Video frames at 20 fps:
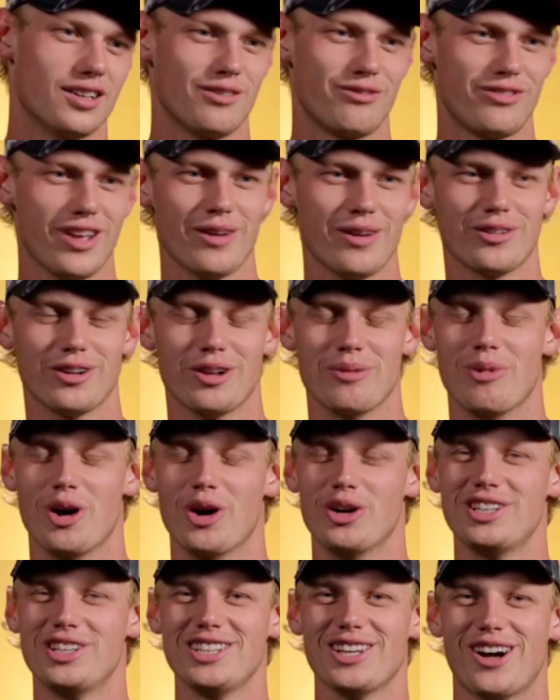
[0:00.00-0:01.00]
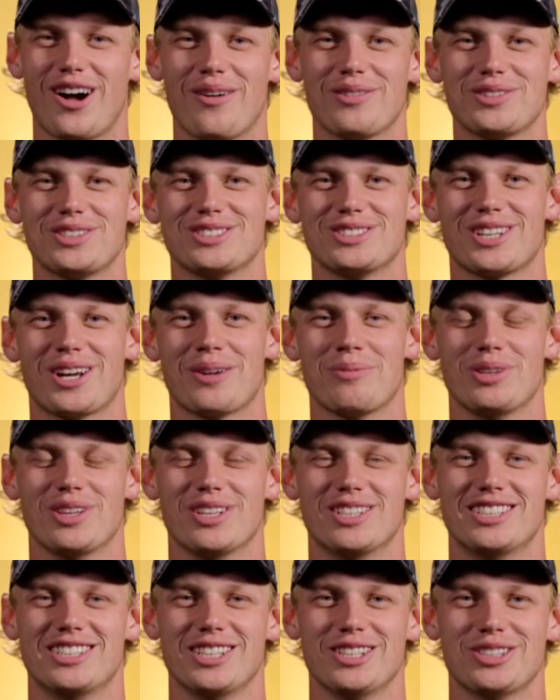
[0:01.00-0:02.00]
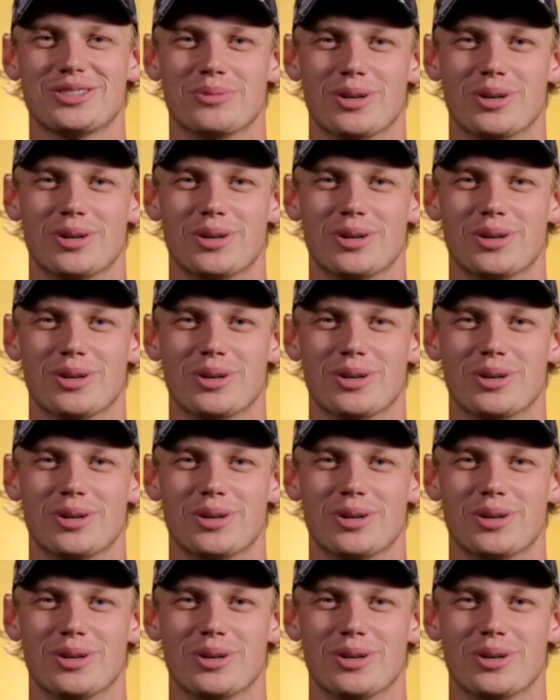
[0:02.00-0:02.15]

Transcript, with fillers: Favorite emoji? Obviously, it's got to be the cheese